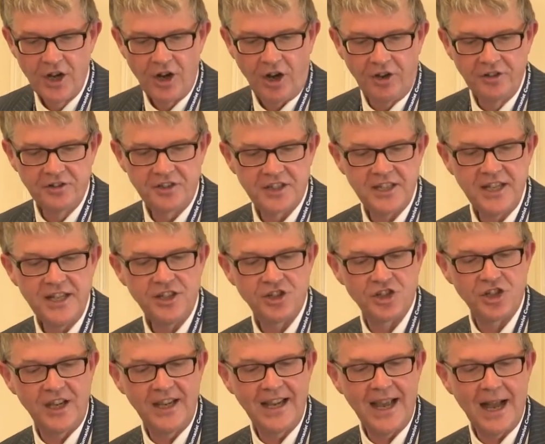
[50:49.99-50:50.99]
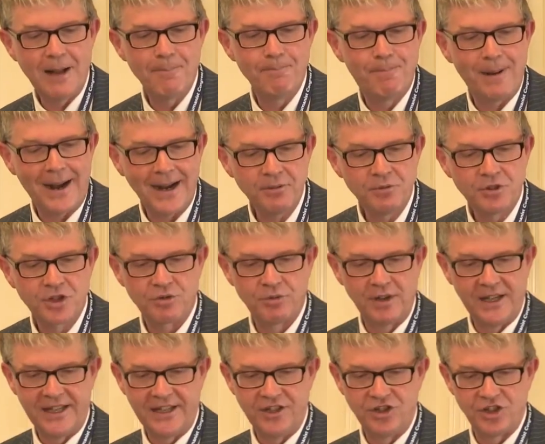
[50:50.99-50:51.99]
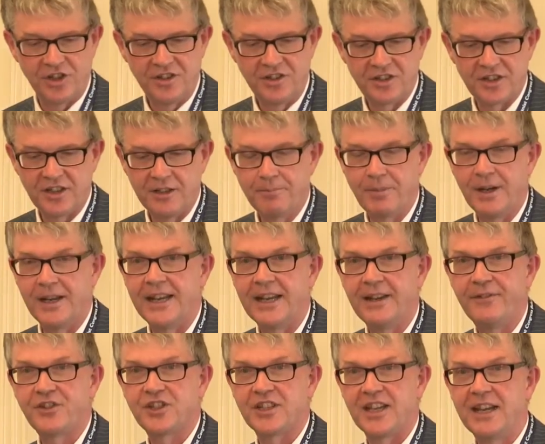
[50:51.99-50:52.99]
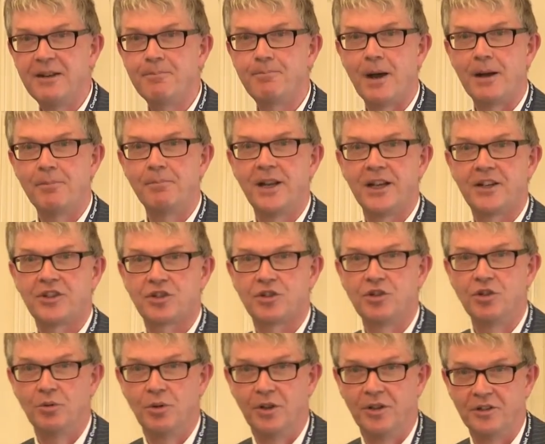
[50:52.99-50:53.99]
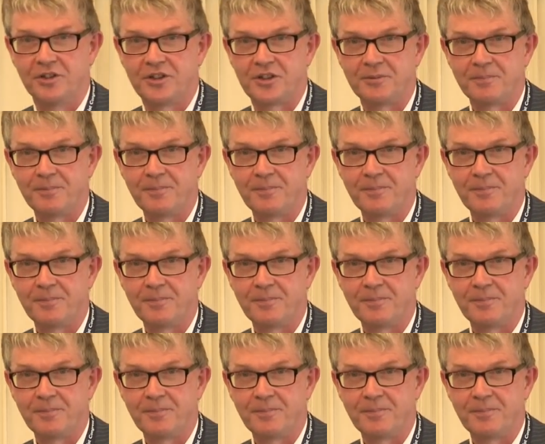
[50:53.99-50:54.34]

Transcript: on teaching about religions and beliefs in public schools.